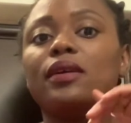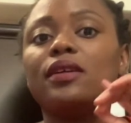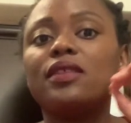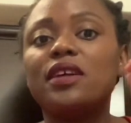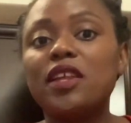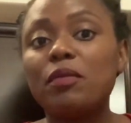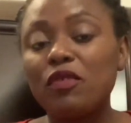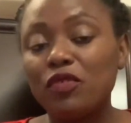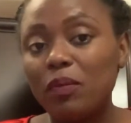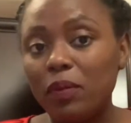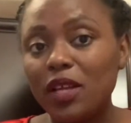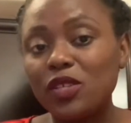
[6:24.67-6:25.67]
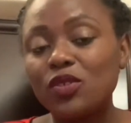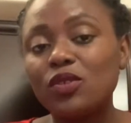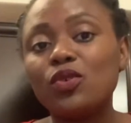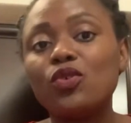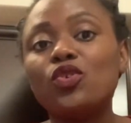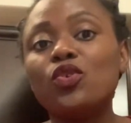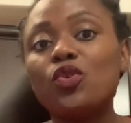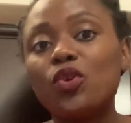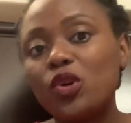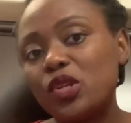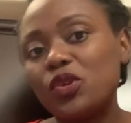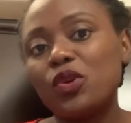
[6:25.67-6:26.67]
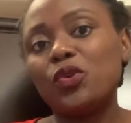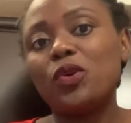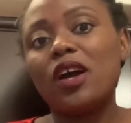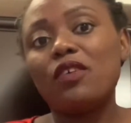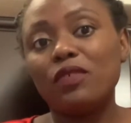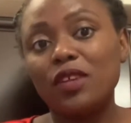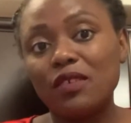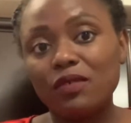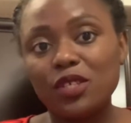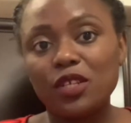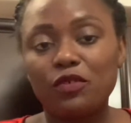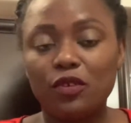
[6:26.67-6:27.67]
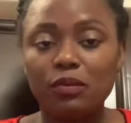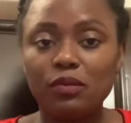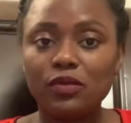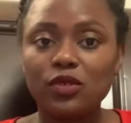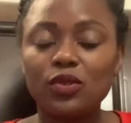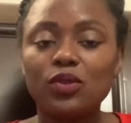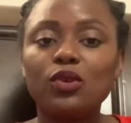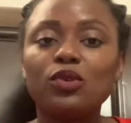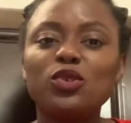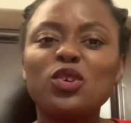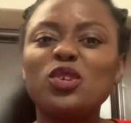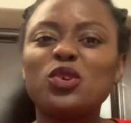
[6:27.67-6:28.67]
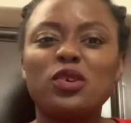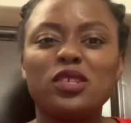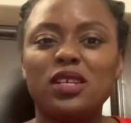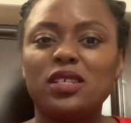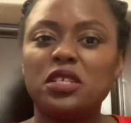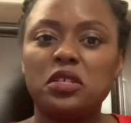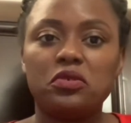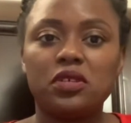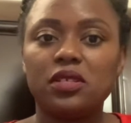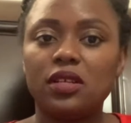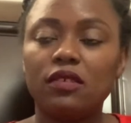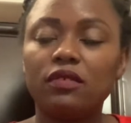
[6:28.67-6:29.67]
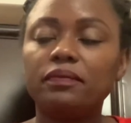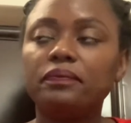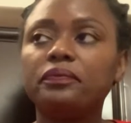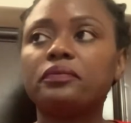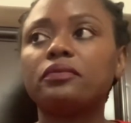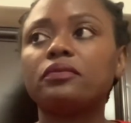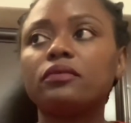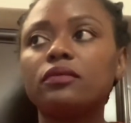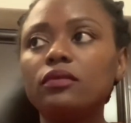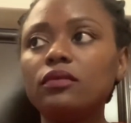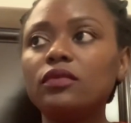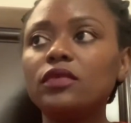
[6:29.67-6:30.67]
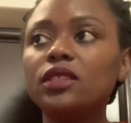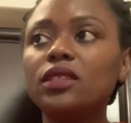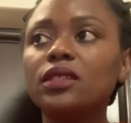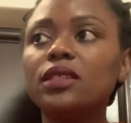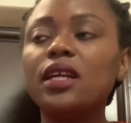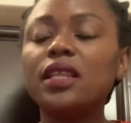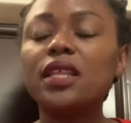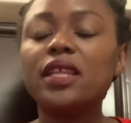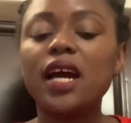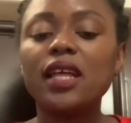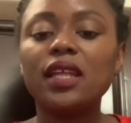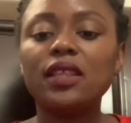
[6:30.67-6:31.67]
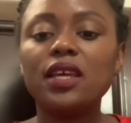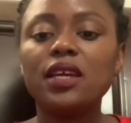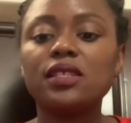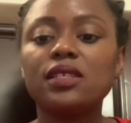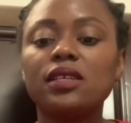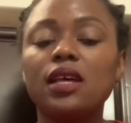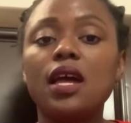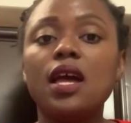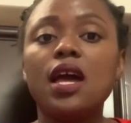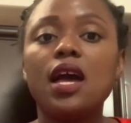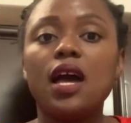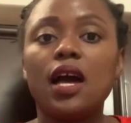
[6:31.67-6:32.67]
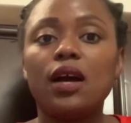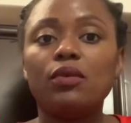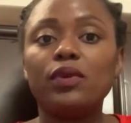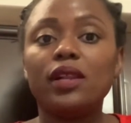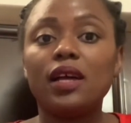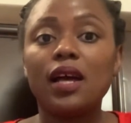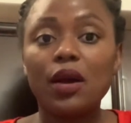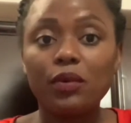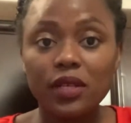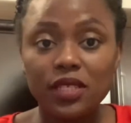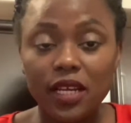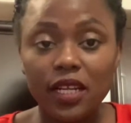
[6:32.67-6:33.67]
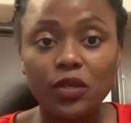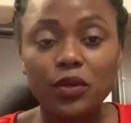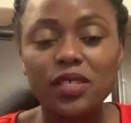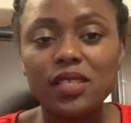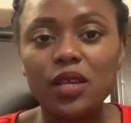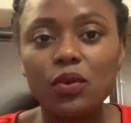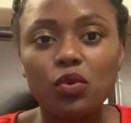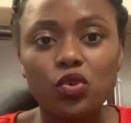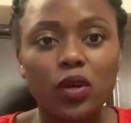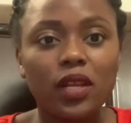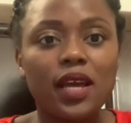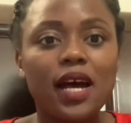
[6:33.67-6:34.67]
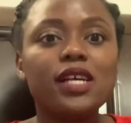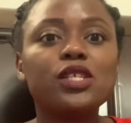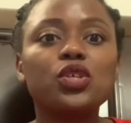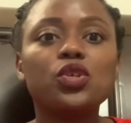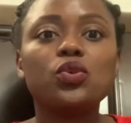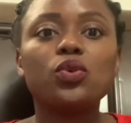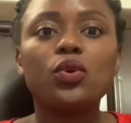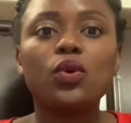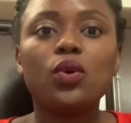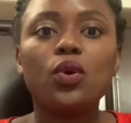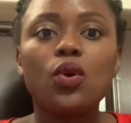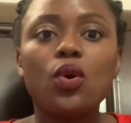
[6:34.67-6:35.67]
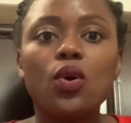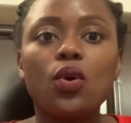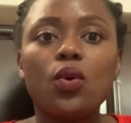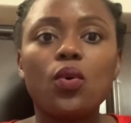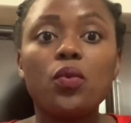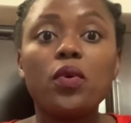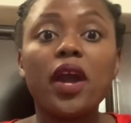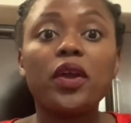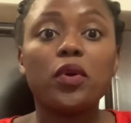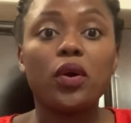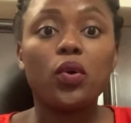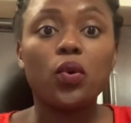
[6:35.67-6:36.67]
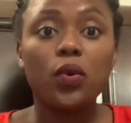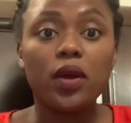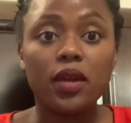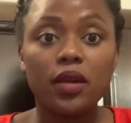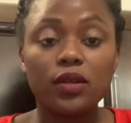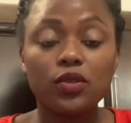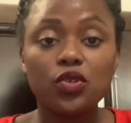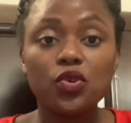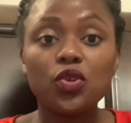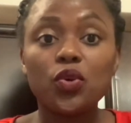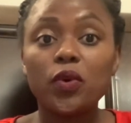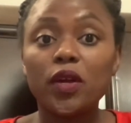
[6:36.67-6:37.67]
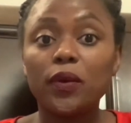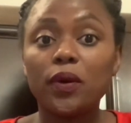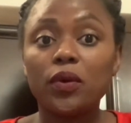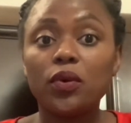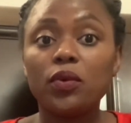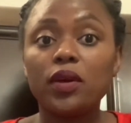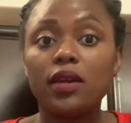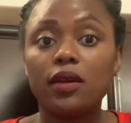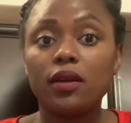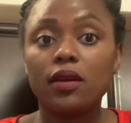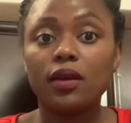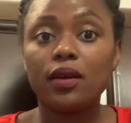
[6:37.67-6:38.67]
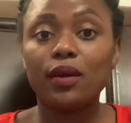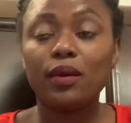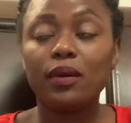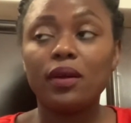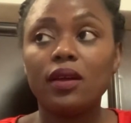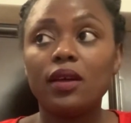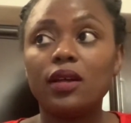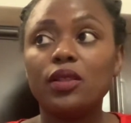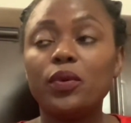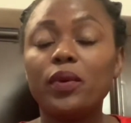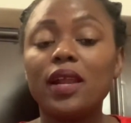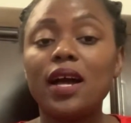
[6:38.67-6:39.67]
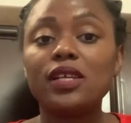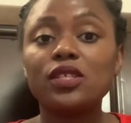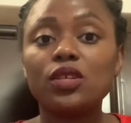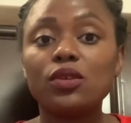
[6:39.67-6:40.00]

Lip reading: the name of the place you wrote on your affidavit form. So don't contradict yourself. And then the other thing is, I will tell you, is they usually ask you where you're going. Do you know where you're going? They will ask